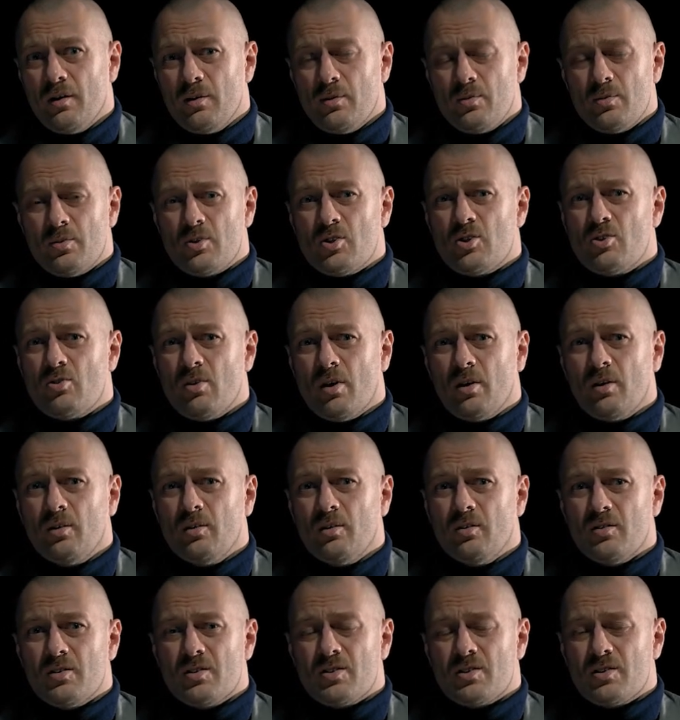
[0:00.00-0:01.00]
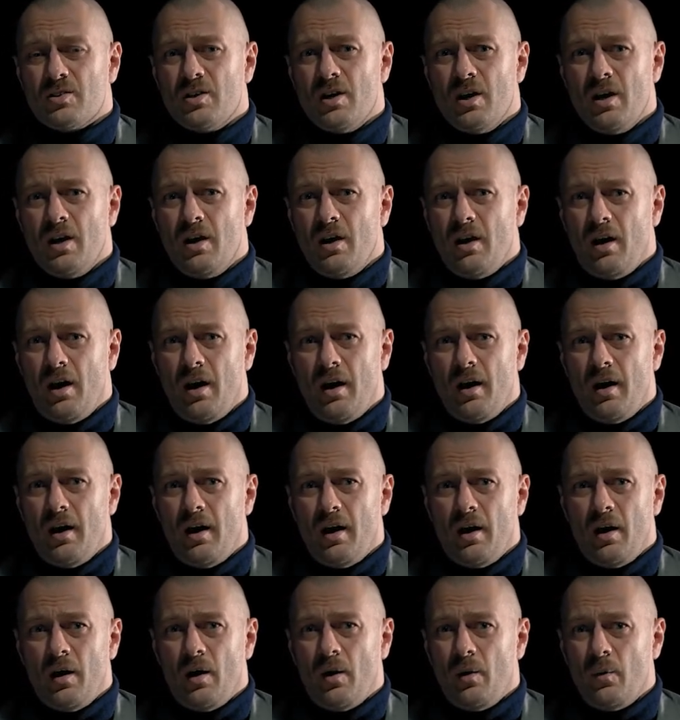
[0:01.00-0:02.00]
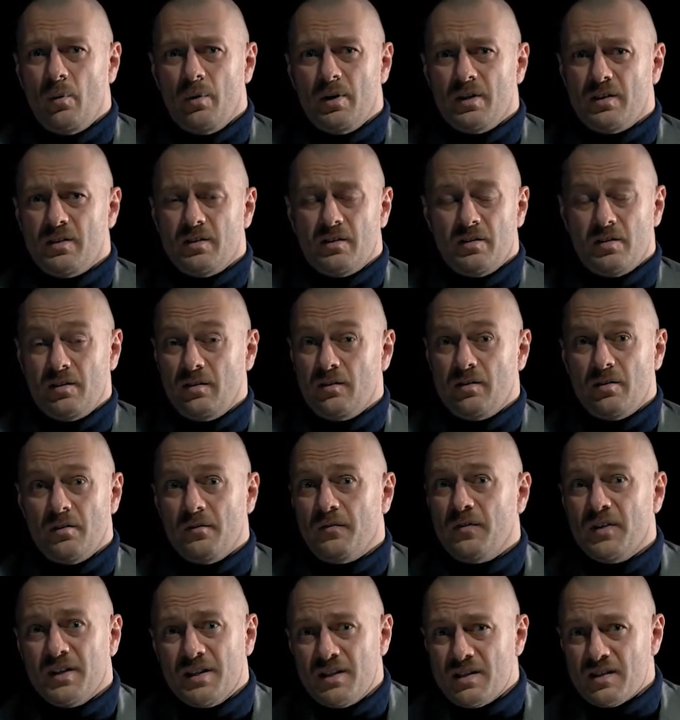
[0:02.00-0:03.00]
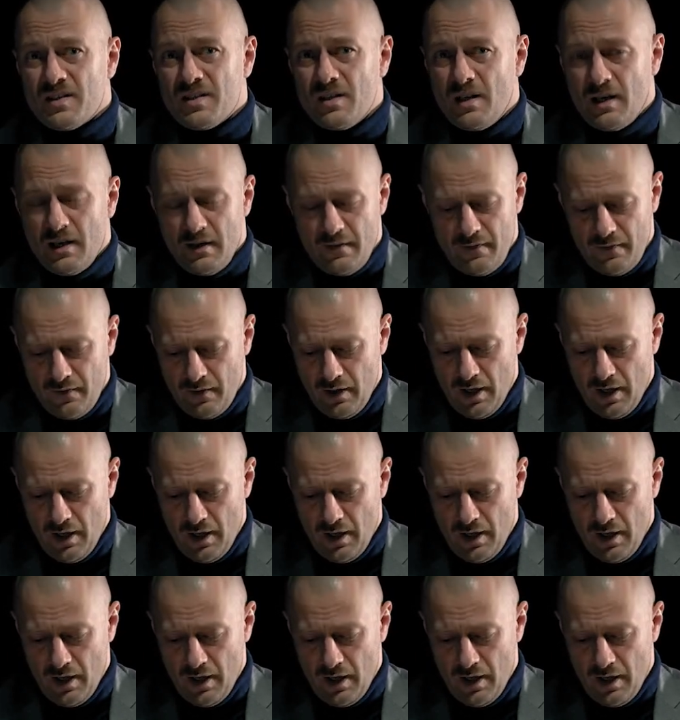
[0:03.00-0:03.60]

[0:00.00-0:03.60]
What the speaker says: who struggles with their fitness life,